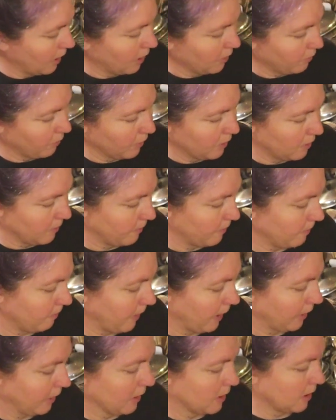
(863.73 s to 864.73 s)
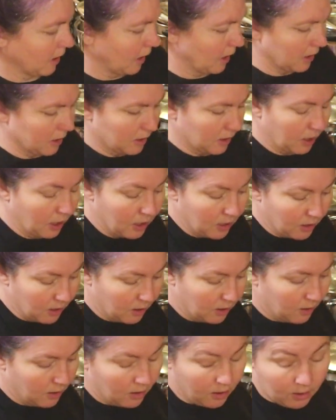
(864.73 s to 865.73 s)
this was about the size
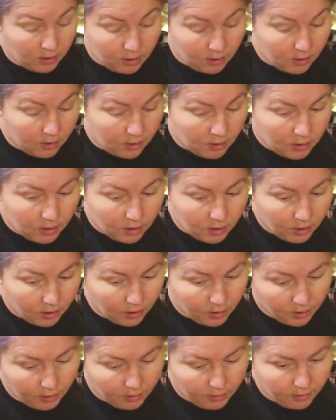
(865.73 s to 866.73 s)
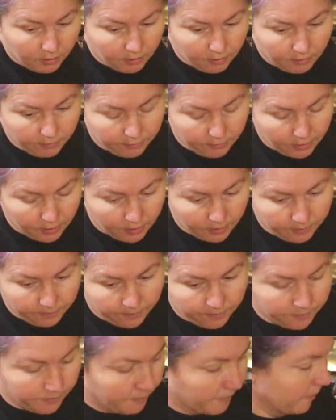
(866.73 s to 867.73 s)
of,
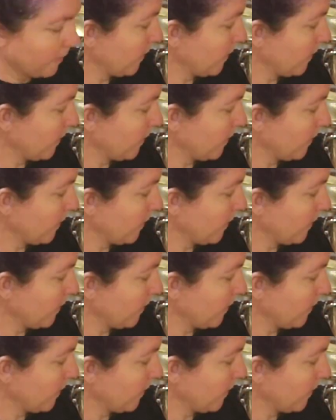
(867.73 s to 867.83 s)
um,